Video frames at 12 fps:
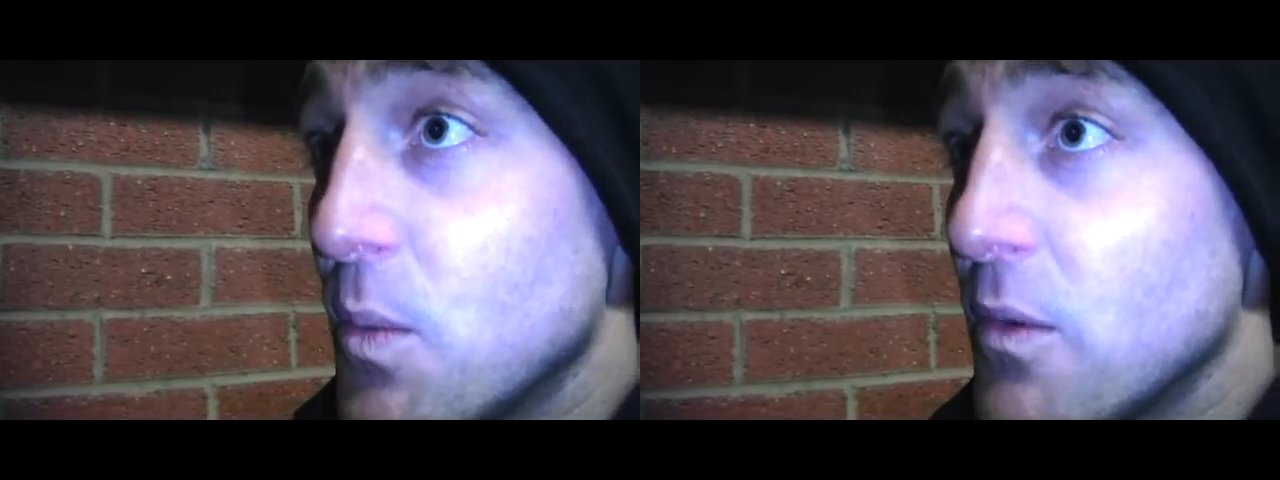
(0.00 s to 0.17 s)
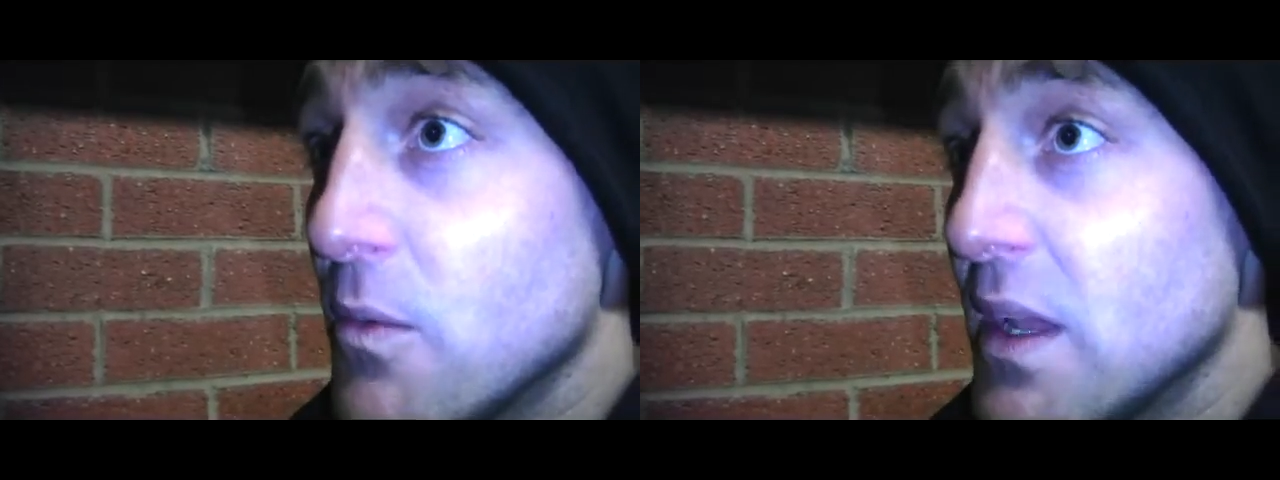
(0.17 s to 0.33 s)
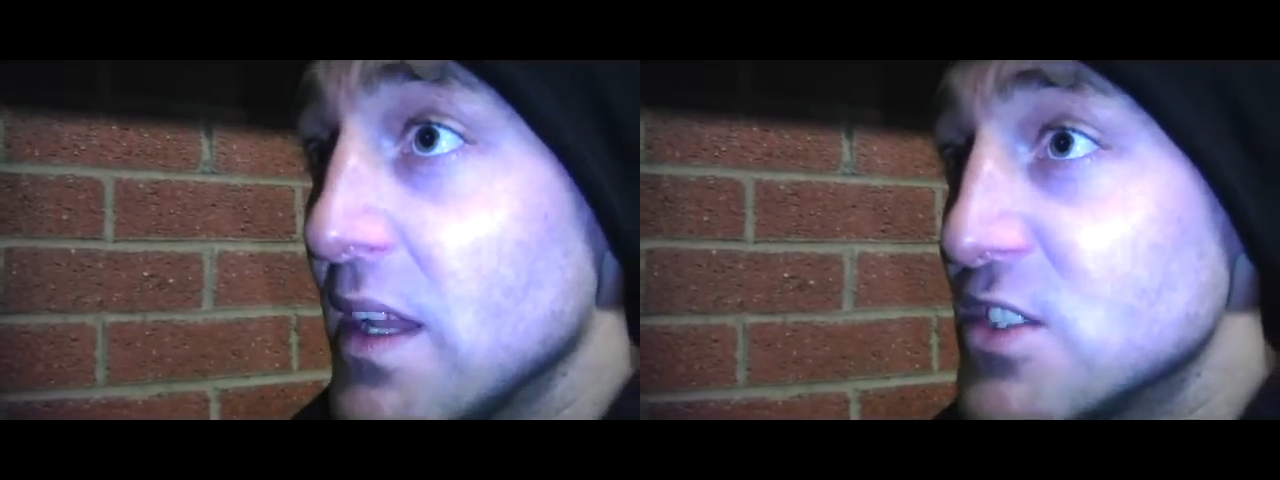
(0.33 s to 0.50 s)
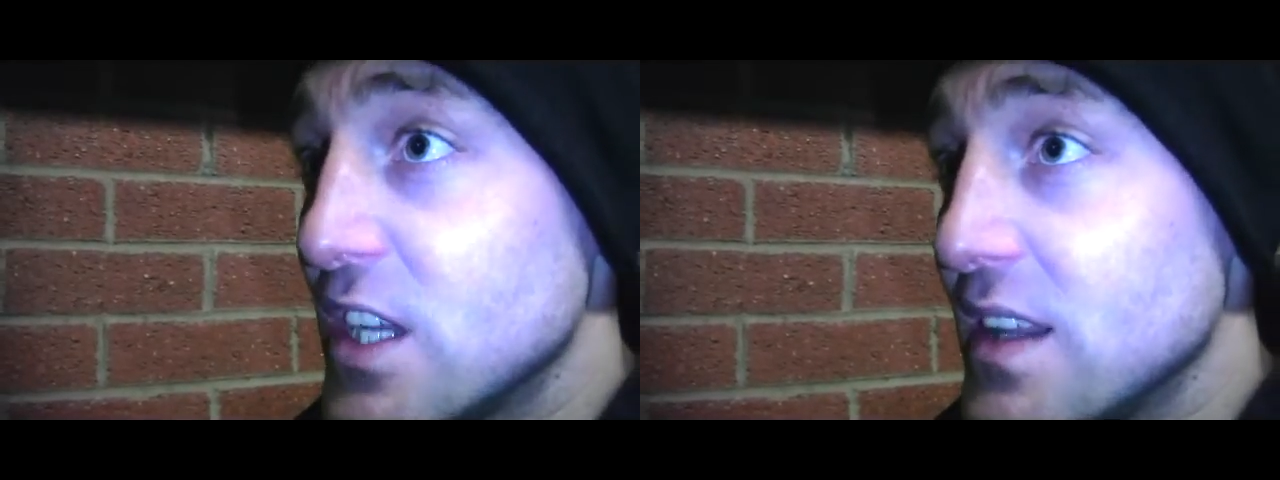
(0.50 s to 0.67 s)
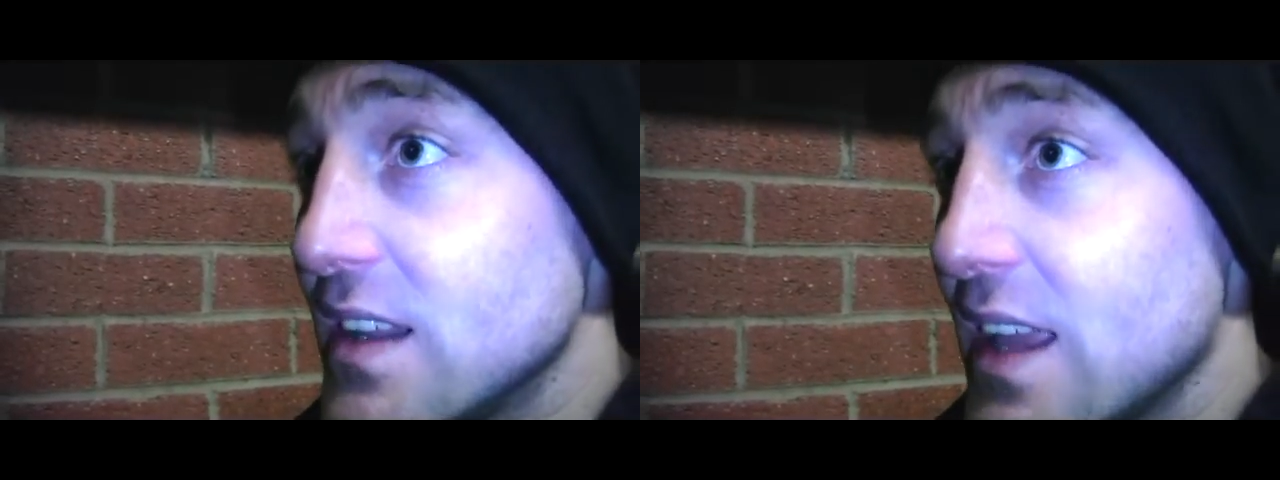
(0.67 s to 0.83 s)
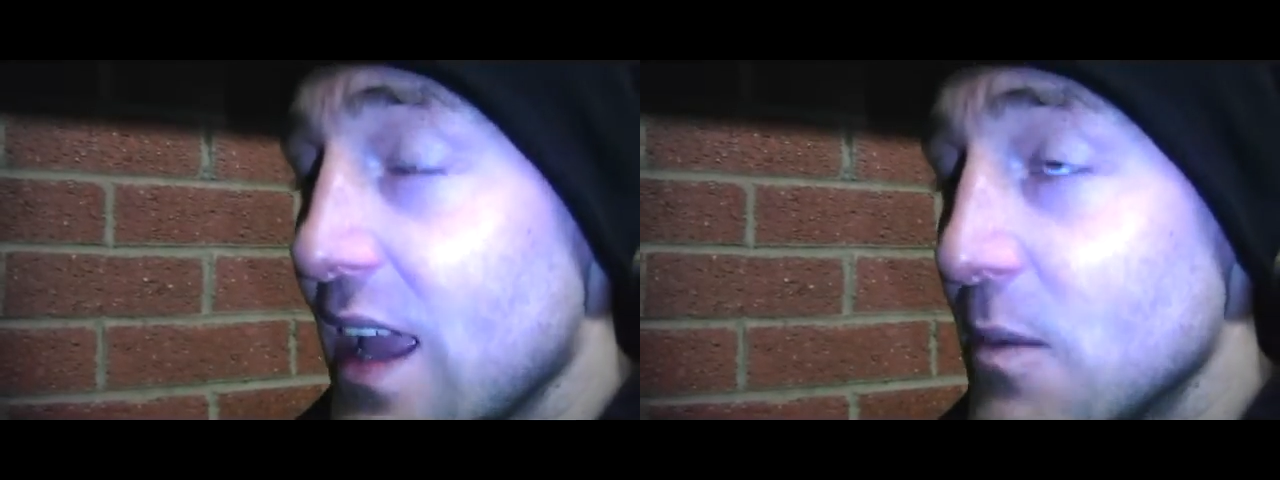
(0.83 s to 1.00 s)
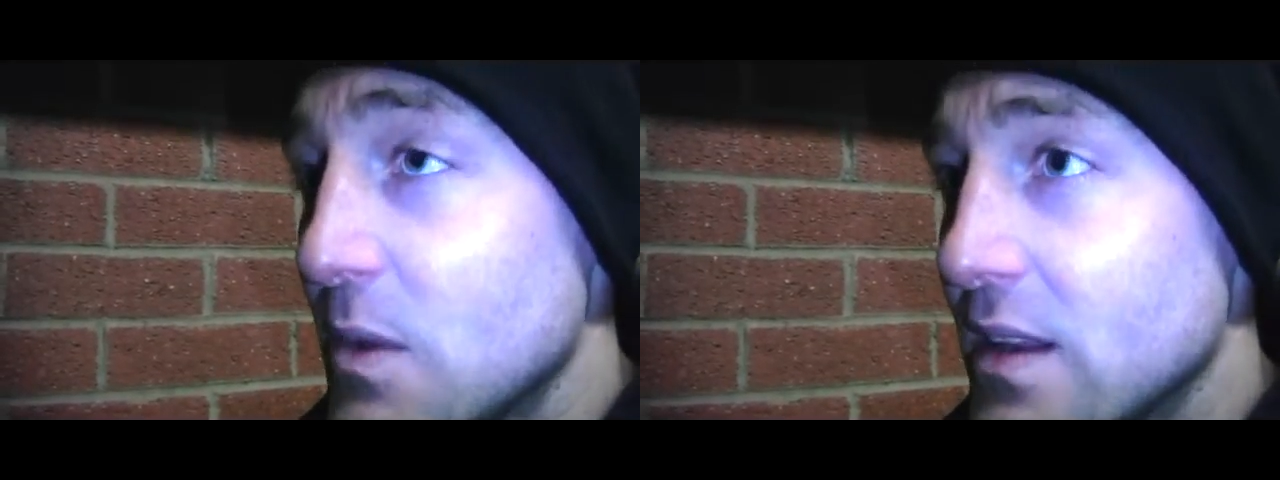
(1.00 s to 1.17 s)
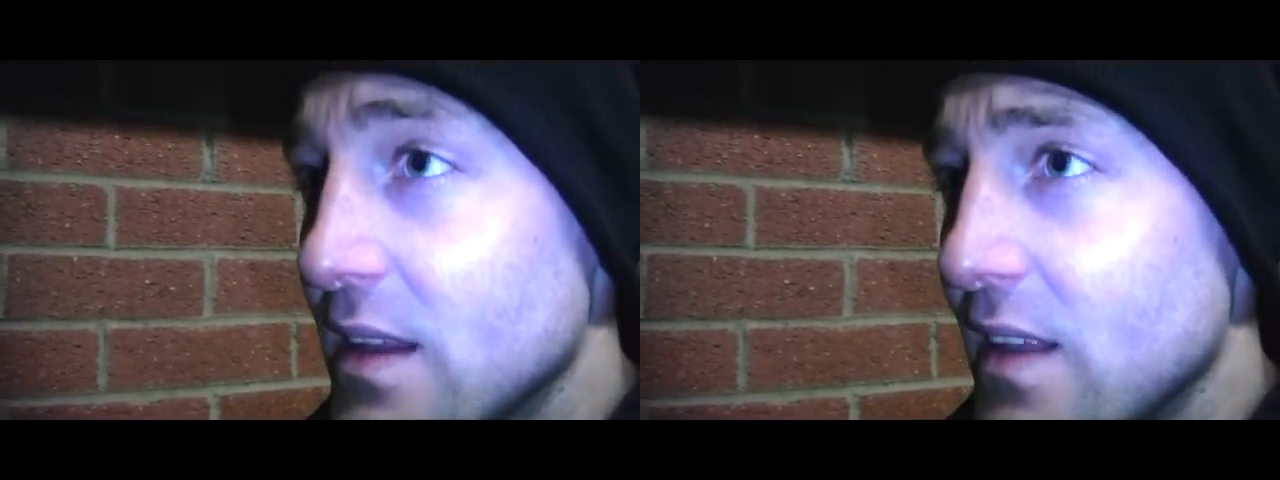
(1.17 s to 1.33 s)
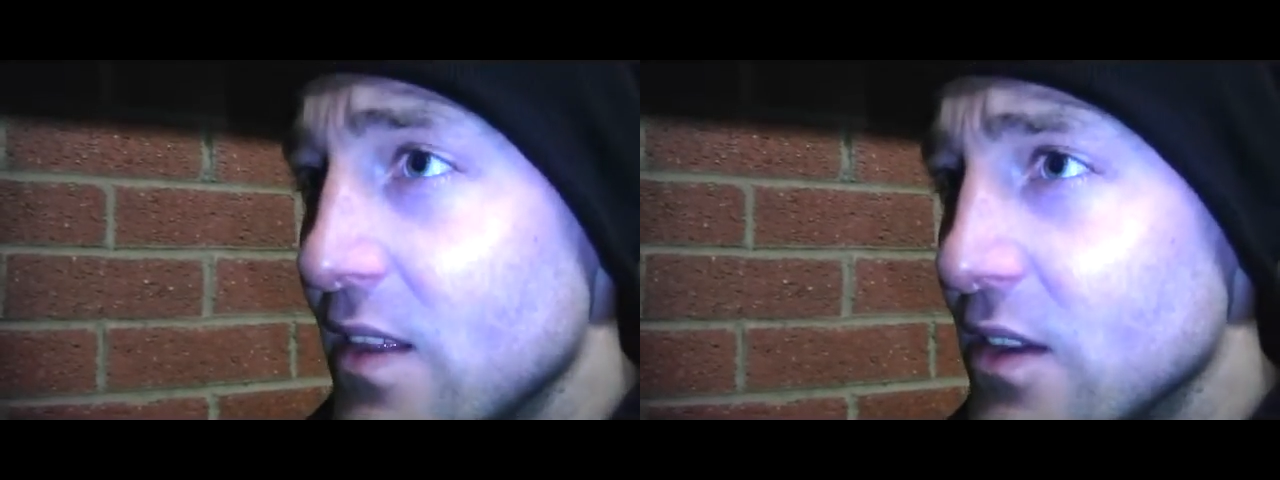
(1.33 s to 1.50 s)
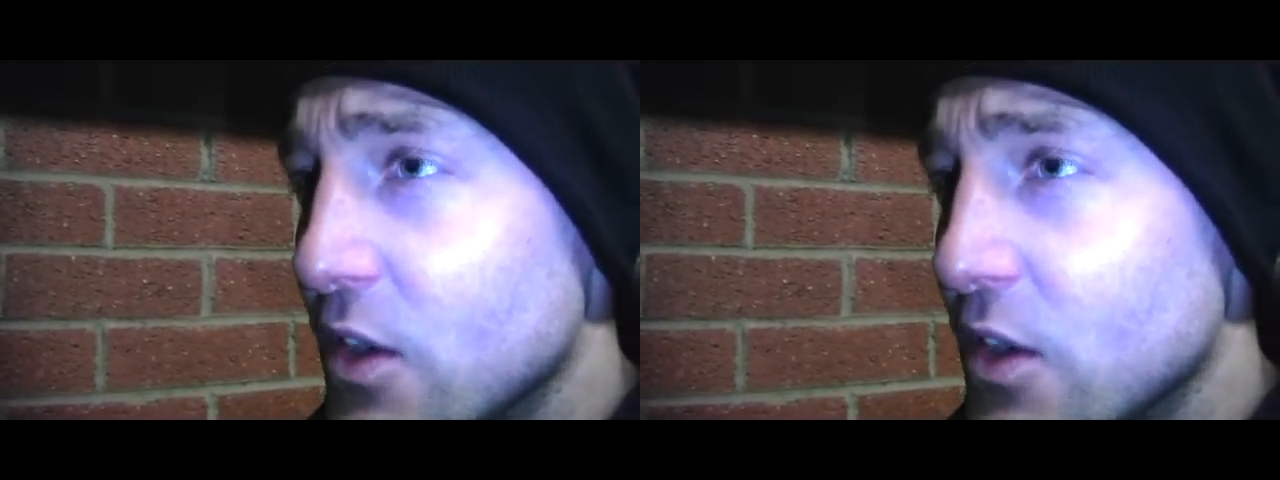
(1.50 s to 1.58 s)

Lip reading: probably have seen the game in